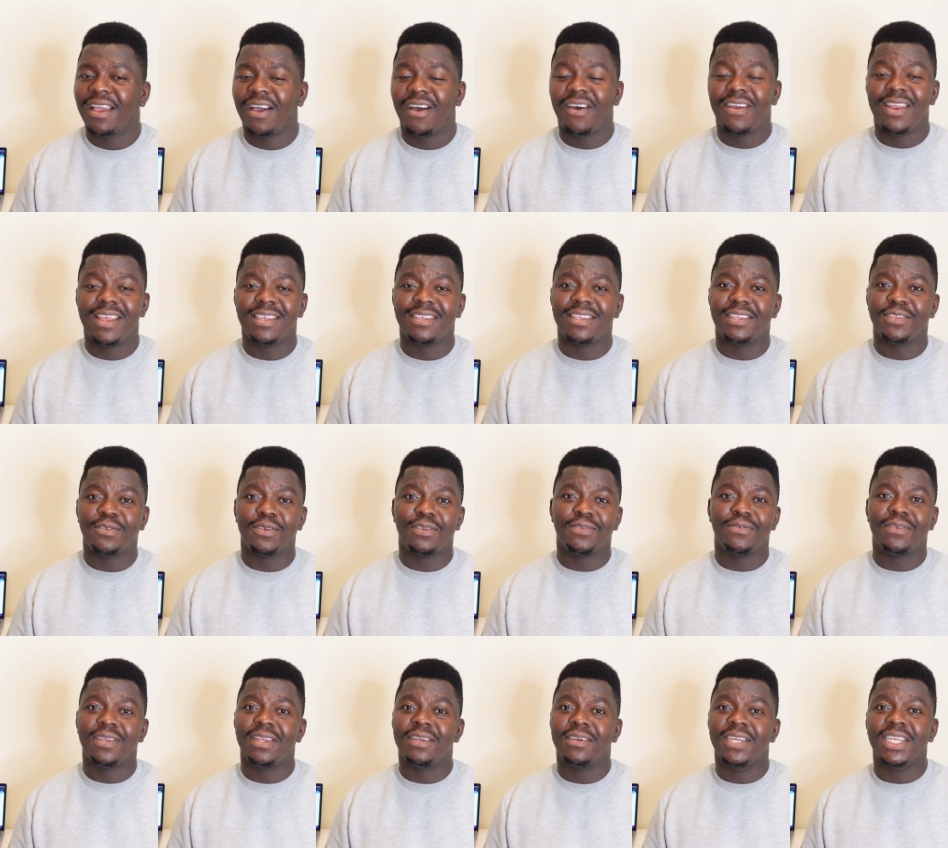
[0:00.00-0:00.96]
Honestly, it
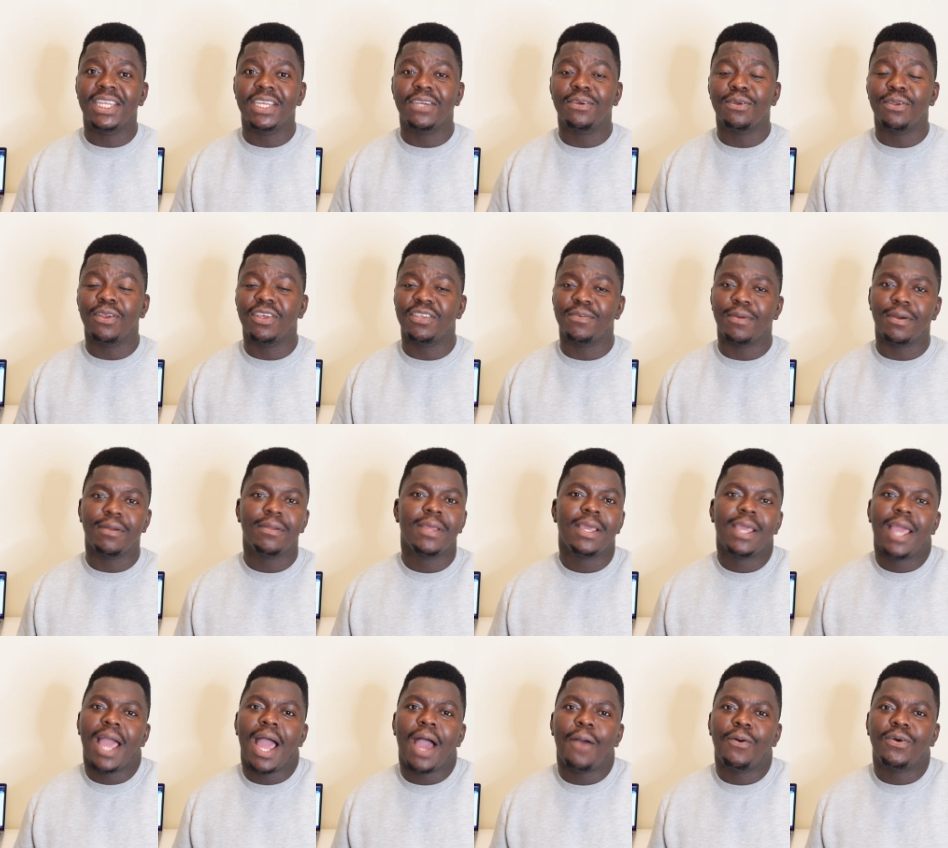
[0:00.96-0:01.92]
was really ridiculous, but
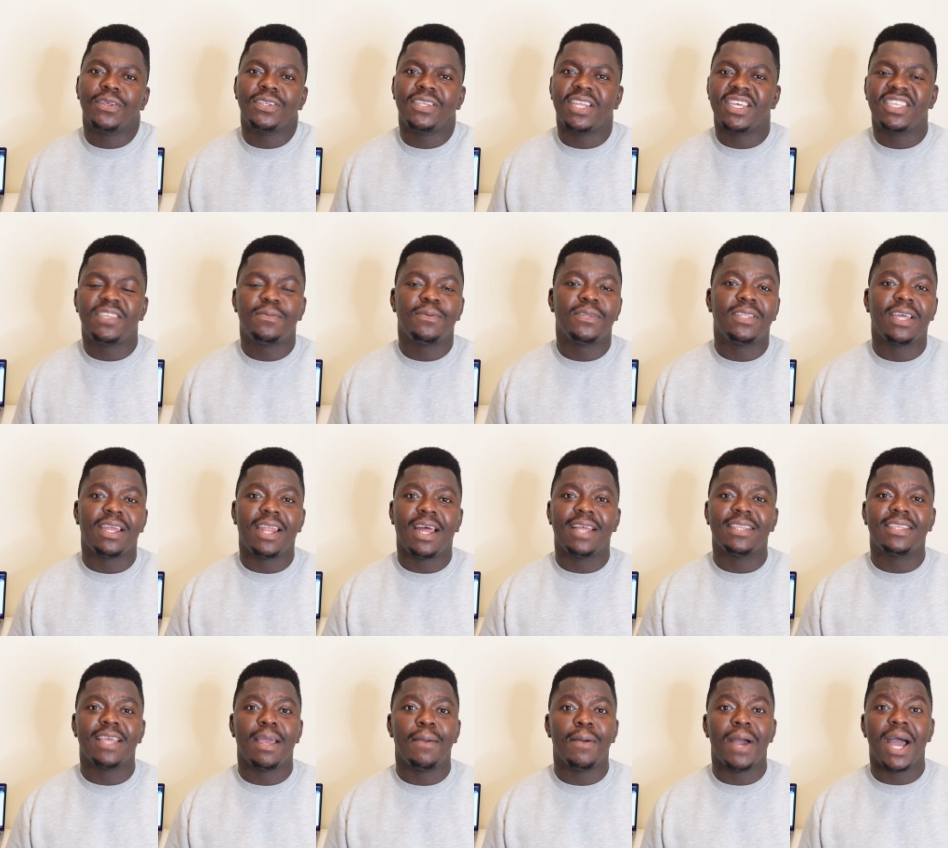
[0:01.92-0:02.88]
I was desperate at
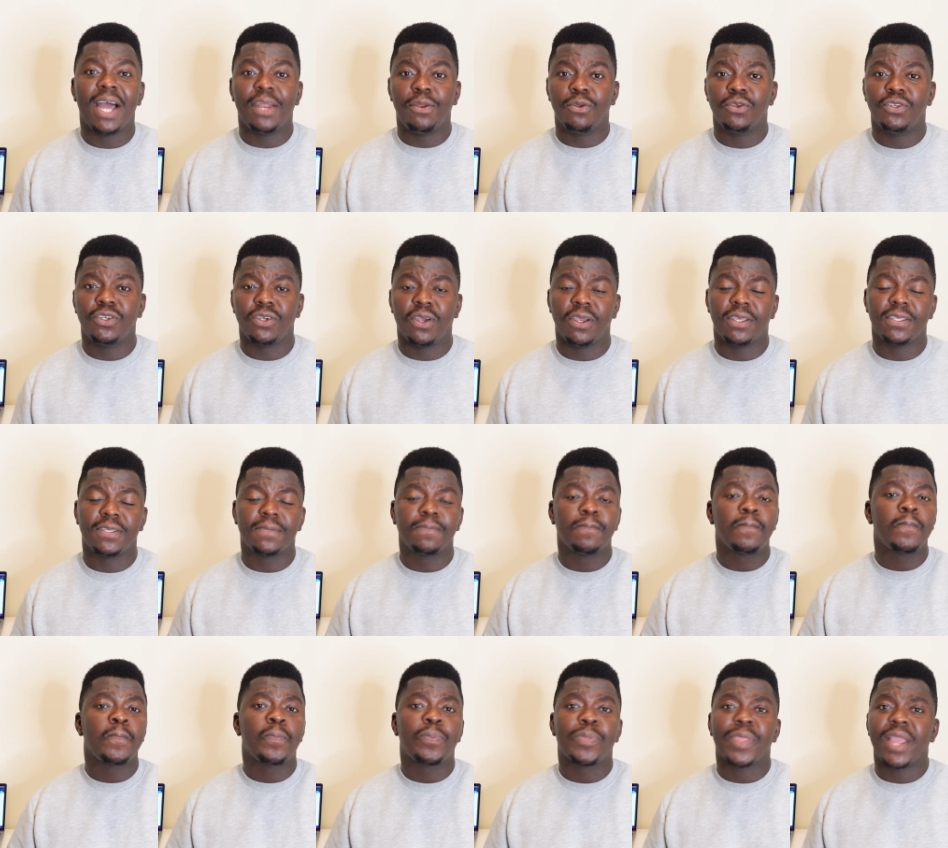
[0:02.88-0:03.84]
that time. I had no choice.
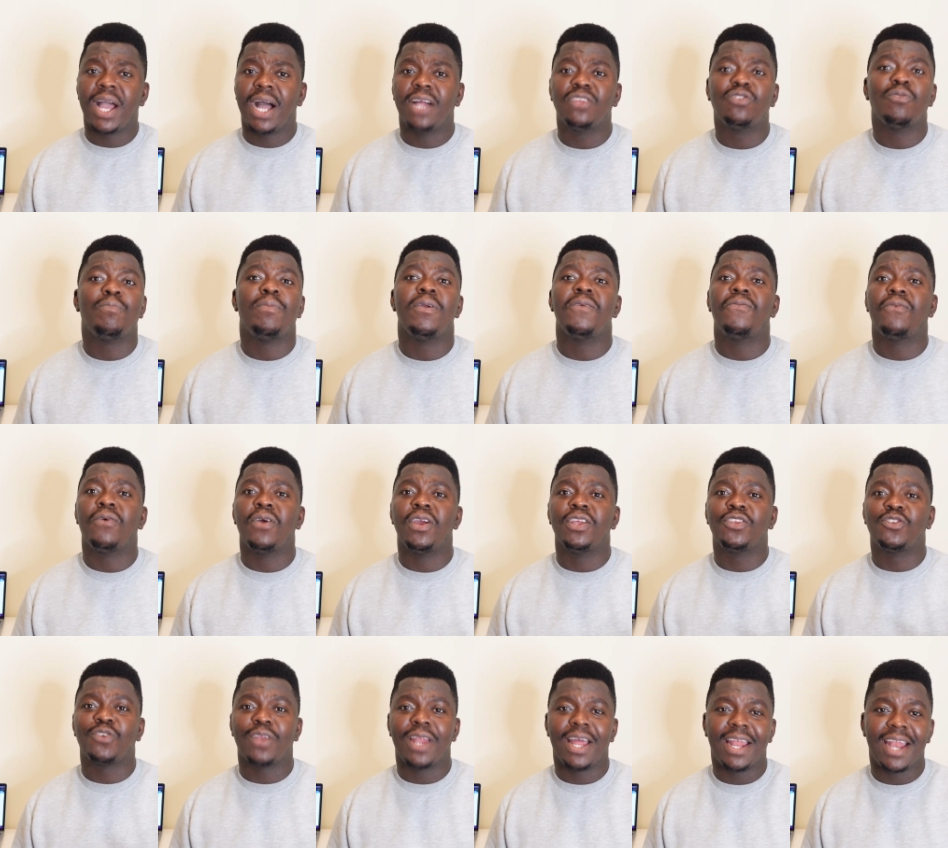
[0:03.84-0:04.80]
I had to pay for
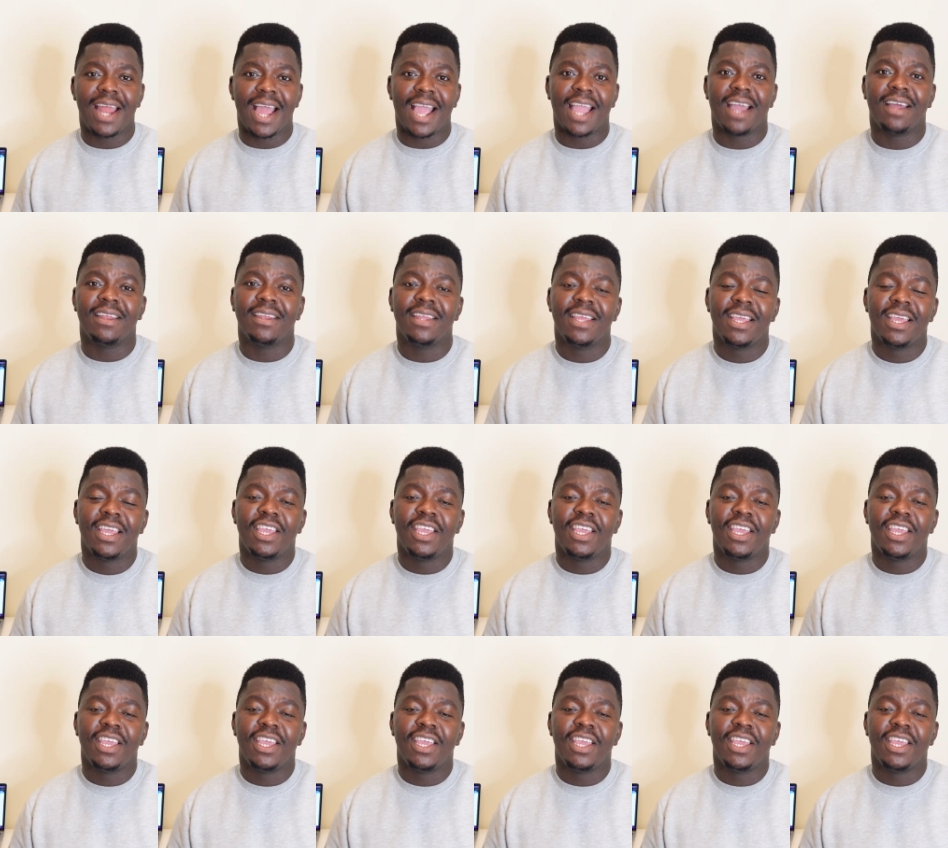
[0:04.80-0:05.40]
it so that I can